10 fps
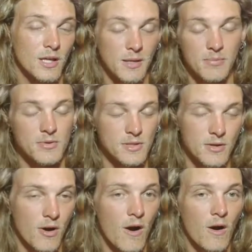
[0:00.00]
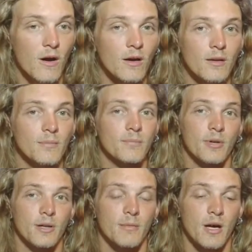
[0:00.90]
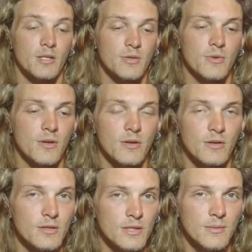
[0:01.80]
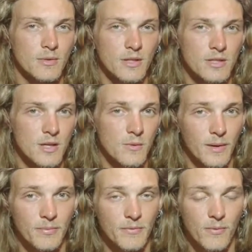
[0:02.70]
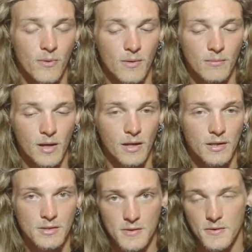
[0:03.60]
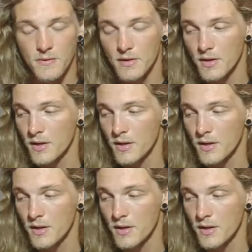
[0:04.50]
keepers there are, pretty much, or someone that's equipped for them, like a zoo.